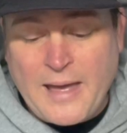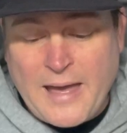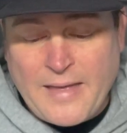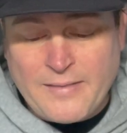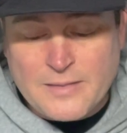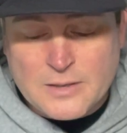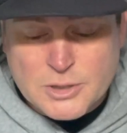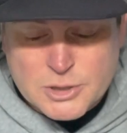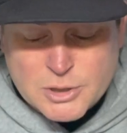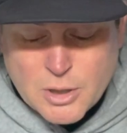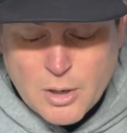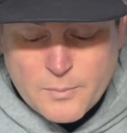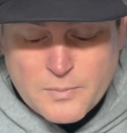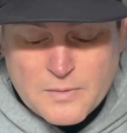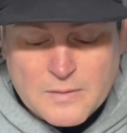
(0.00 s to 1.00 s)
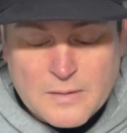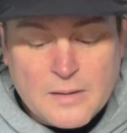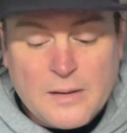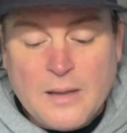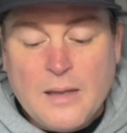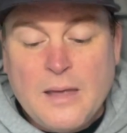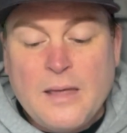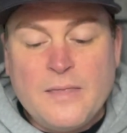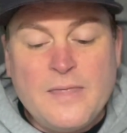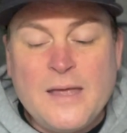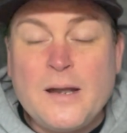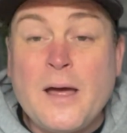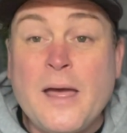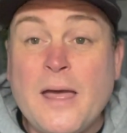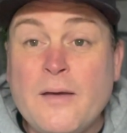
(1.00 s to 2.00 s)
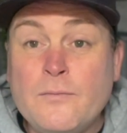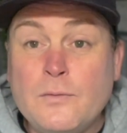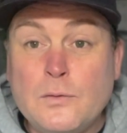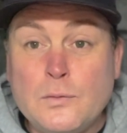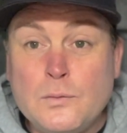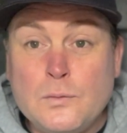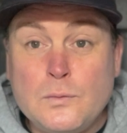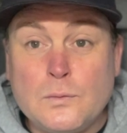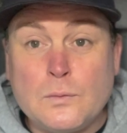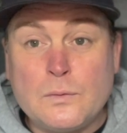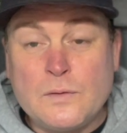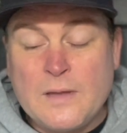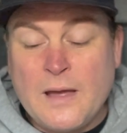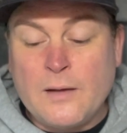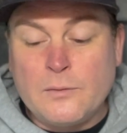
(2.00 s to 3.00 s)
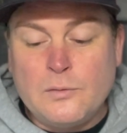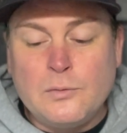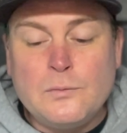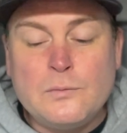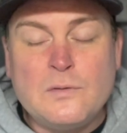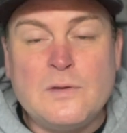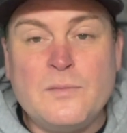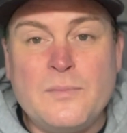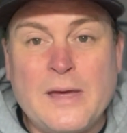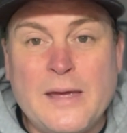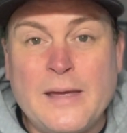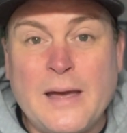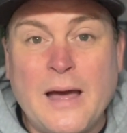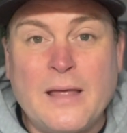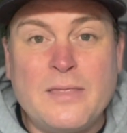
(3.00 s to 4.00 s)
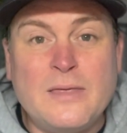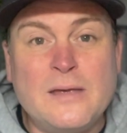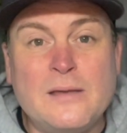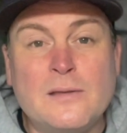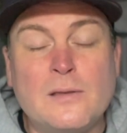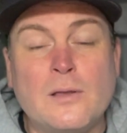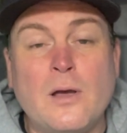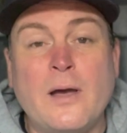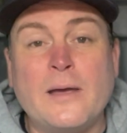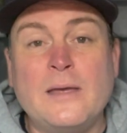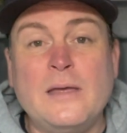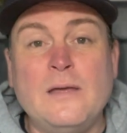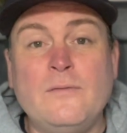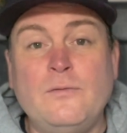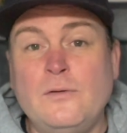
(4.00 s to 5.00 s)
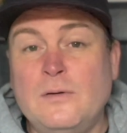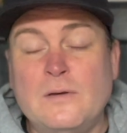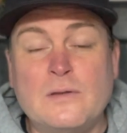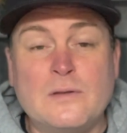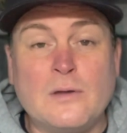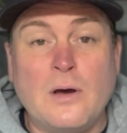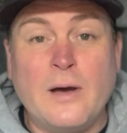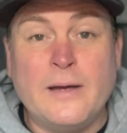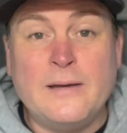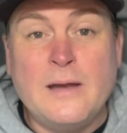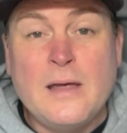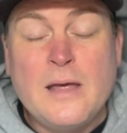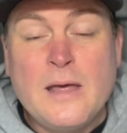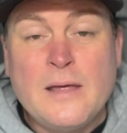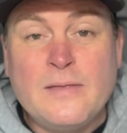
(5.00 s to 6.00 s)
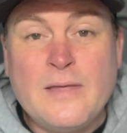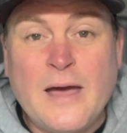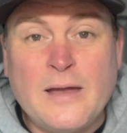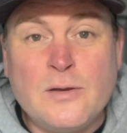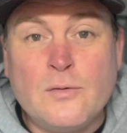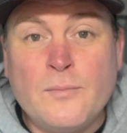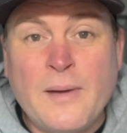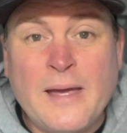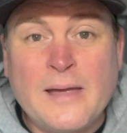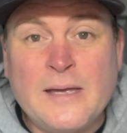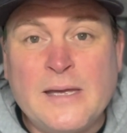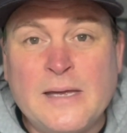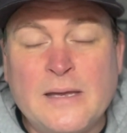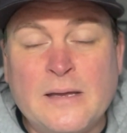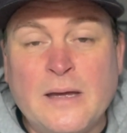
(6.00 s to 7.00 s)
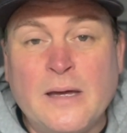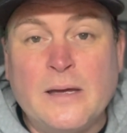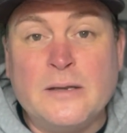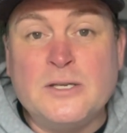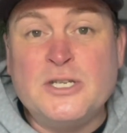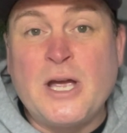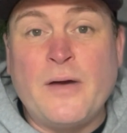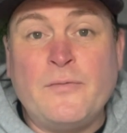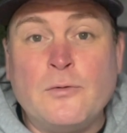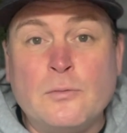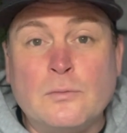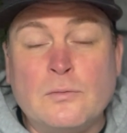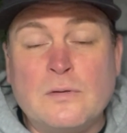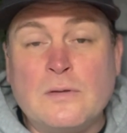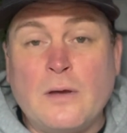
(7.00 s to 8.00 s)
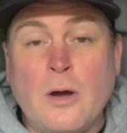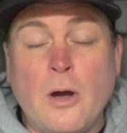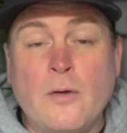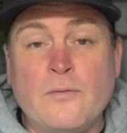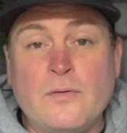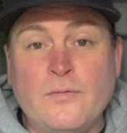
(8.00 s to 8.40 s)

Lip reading: at the shops. Then I have tools. Now, tools to me are things like if you decide that you're making jaffles over the